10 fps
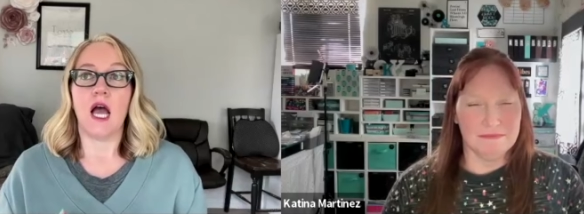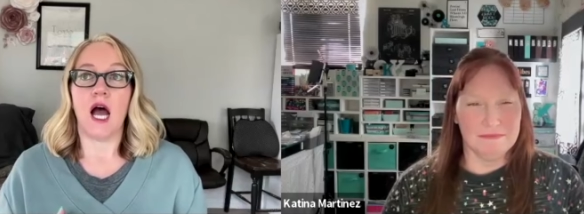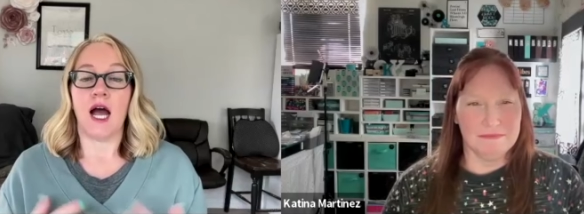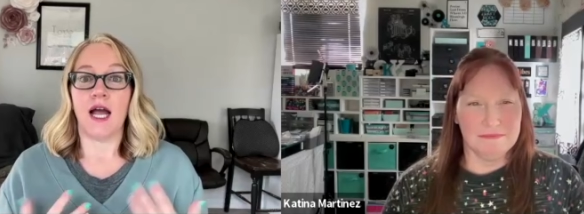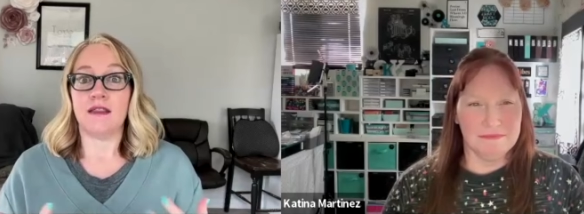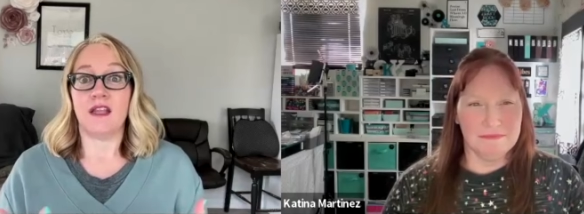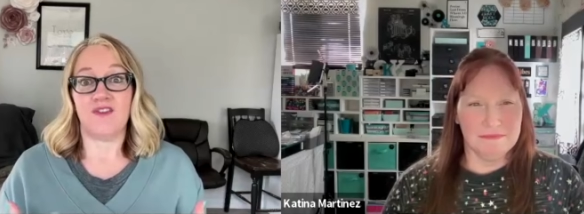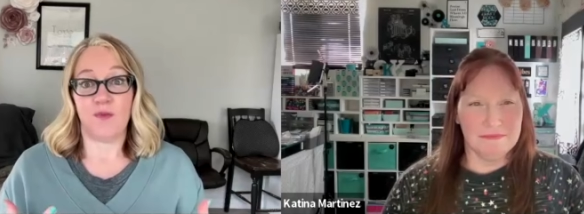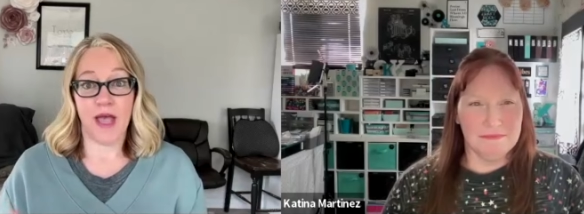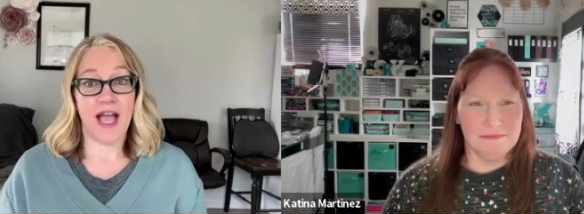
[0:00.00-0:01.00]
Speaker 1: I
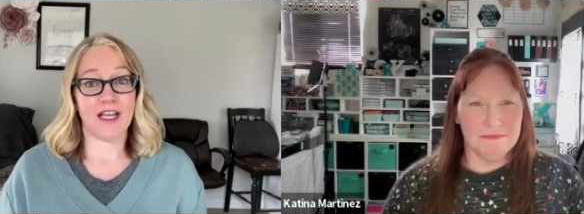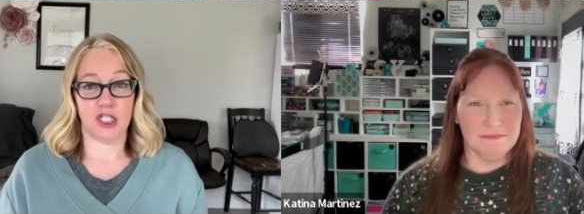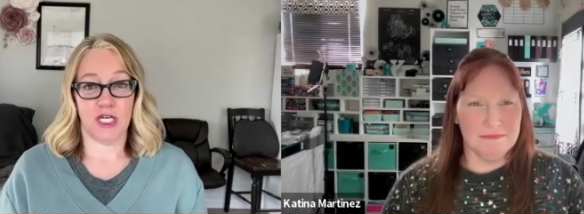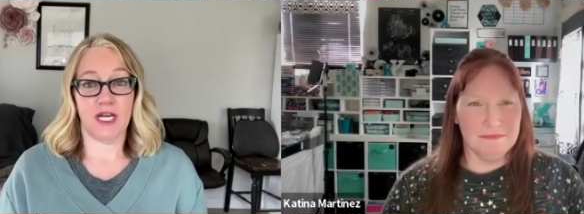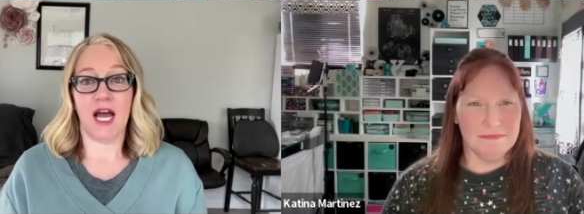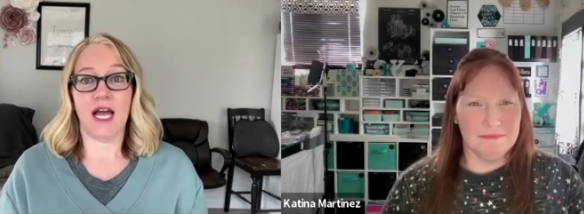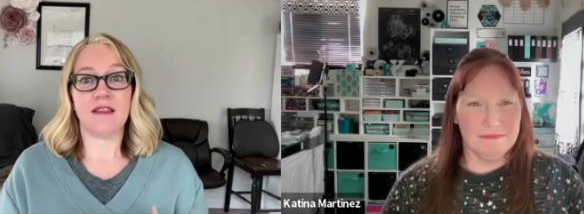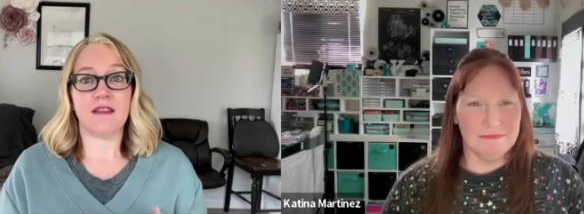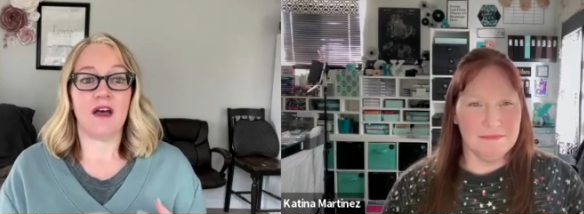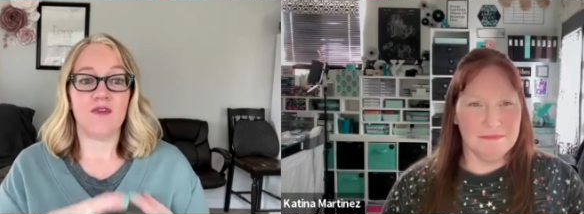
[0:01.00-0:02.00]
love packaging. I
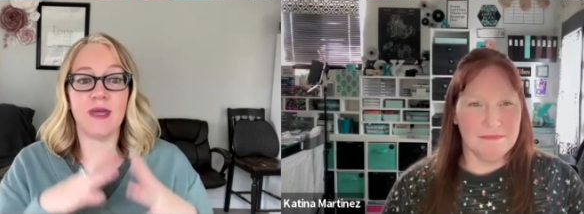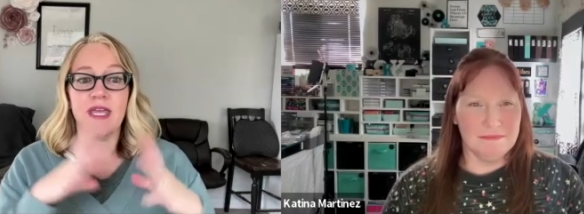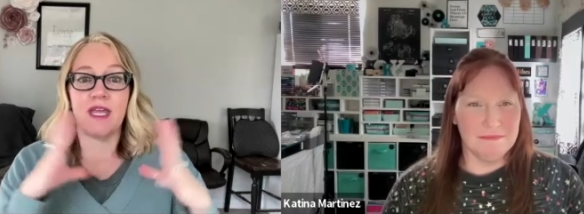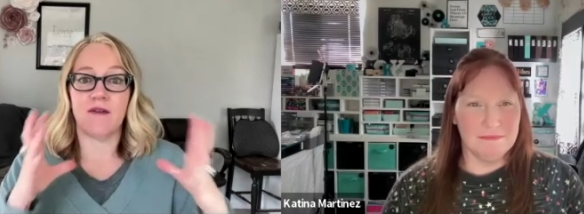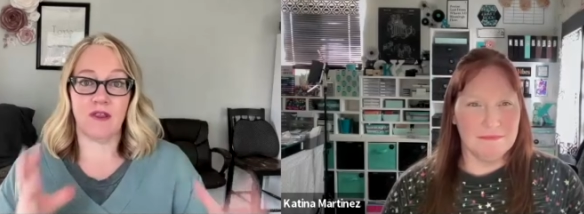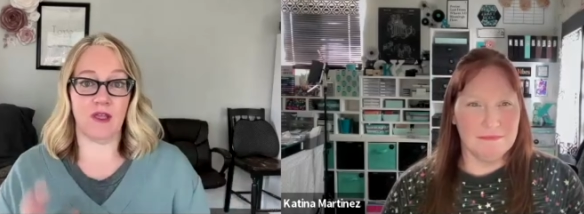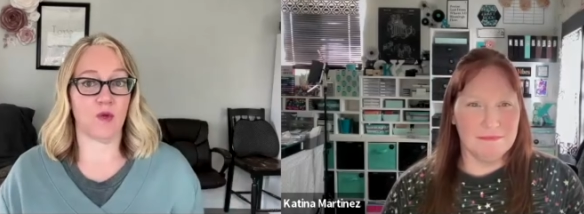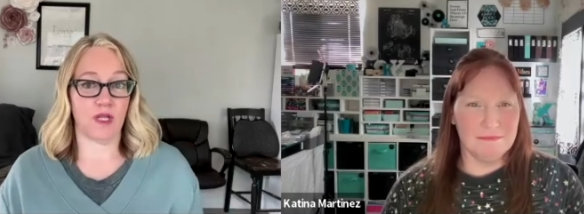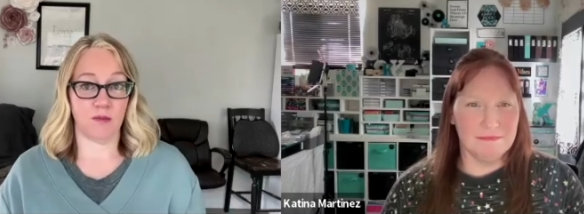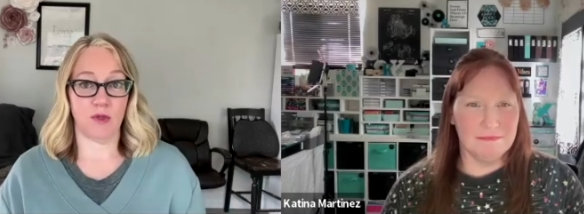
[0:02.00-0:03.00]
love making everything
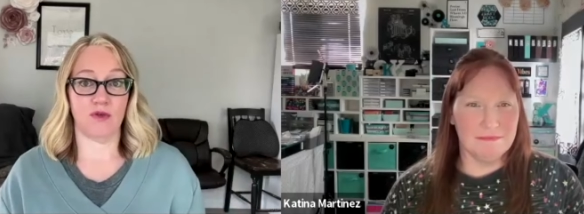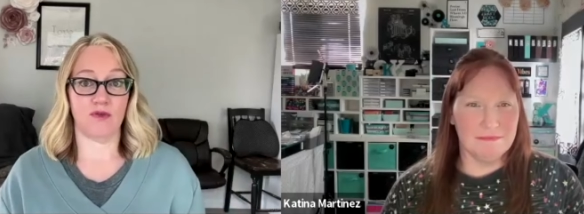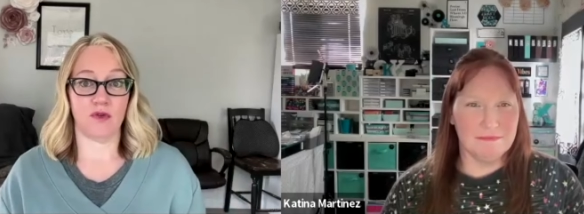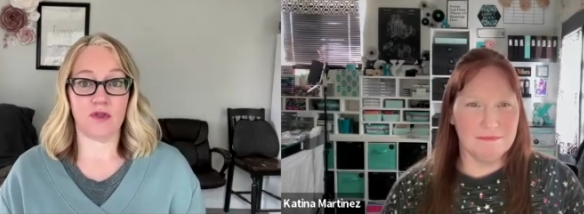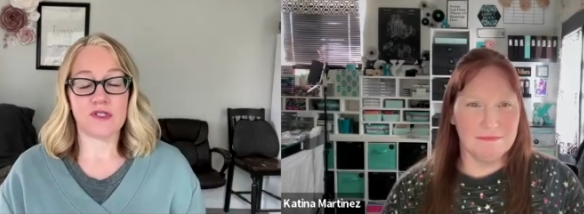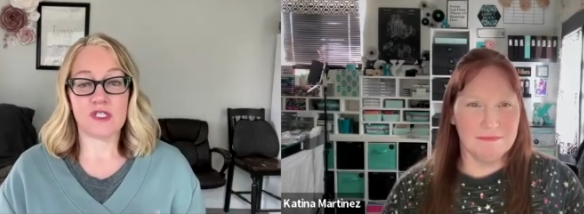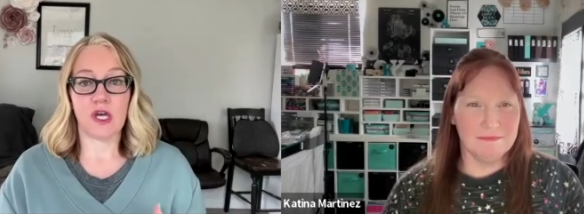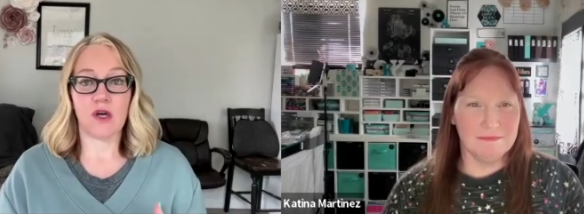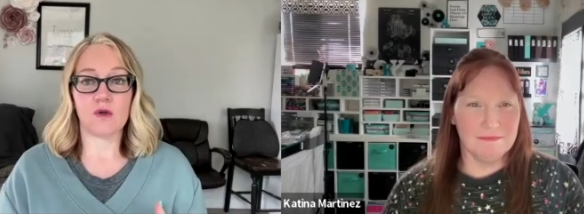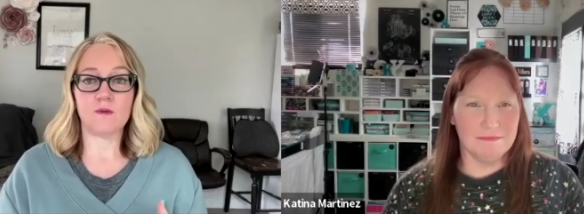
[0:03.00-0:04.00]
really beautiful.
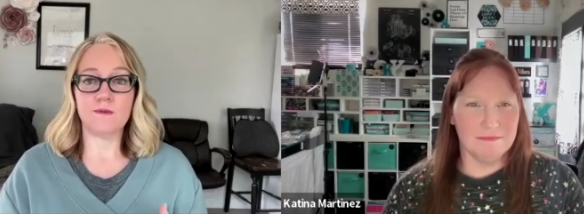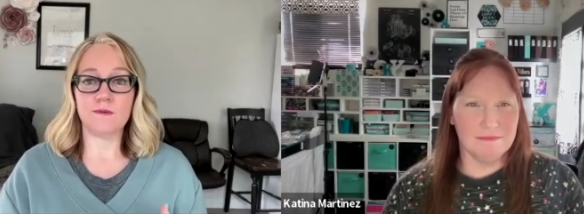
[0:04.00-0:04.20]
So